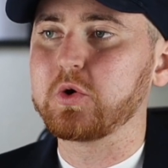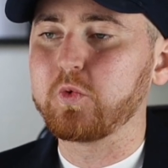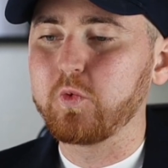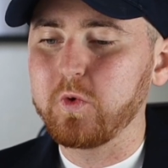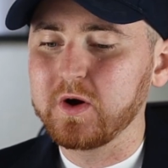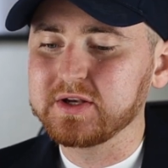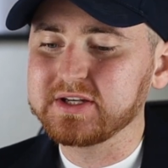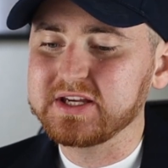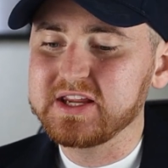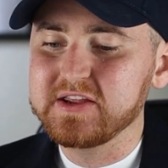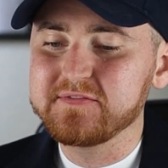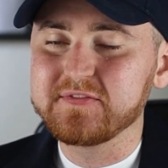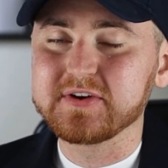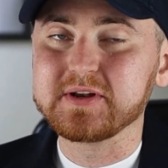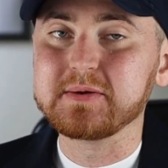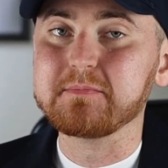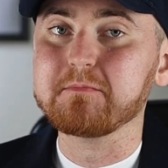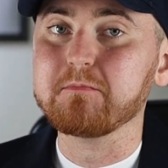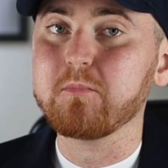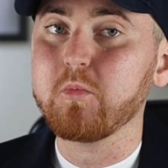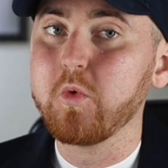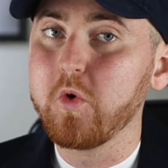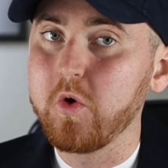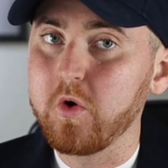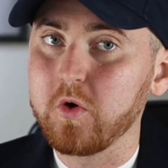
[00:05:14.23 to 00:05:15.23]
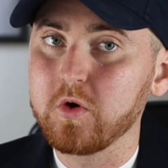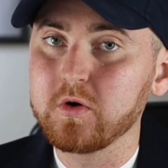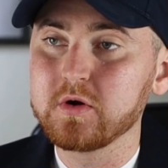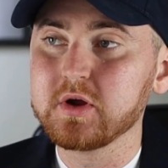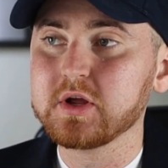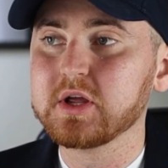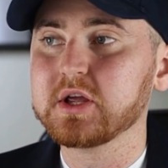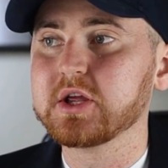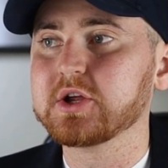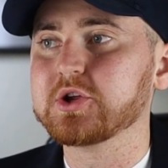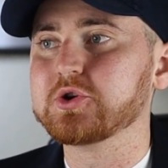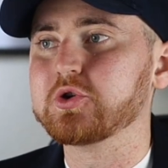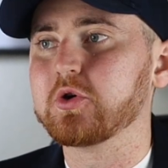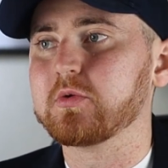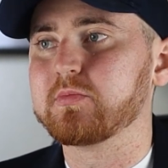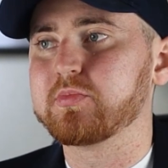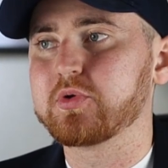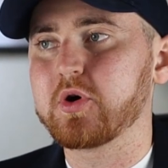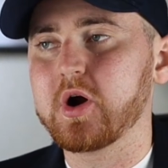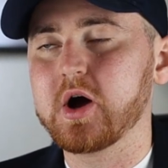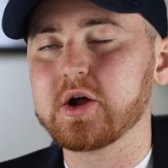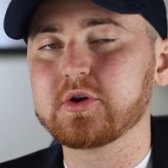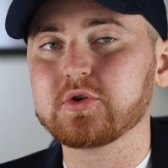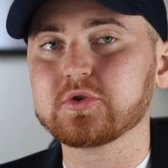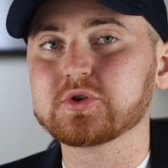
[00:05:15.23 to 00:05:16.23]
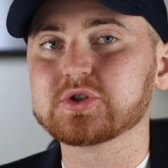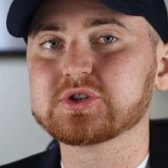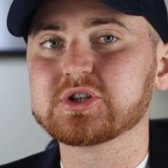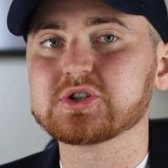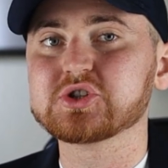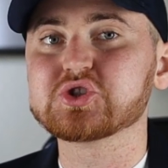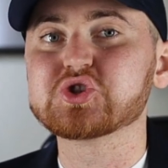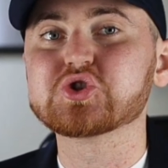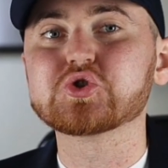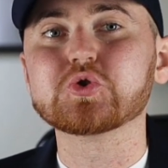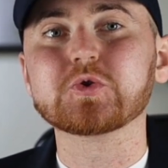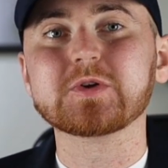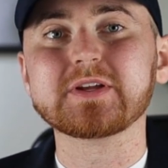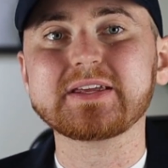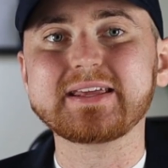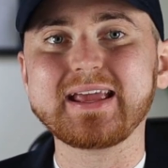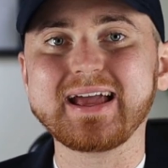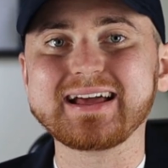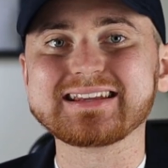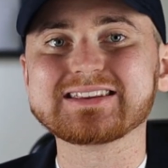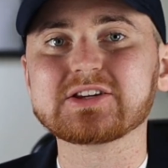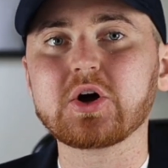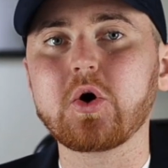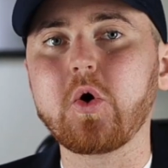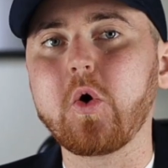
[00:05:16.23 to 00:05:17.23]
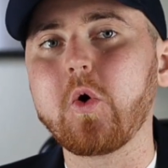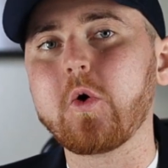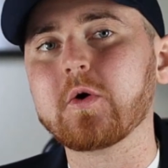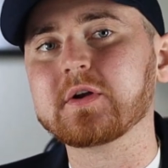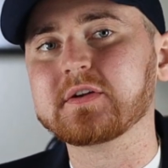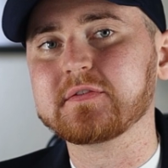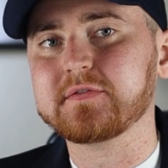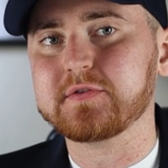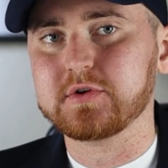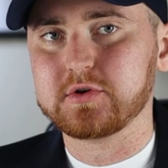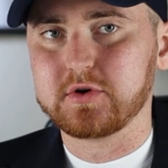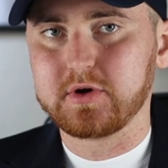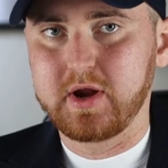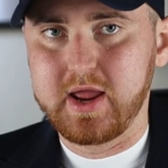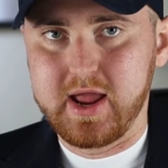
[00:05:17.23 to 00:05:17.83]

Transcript: want even more your product to get on their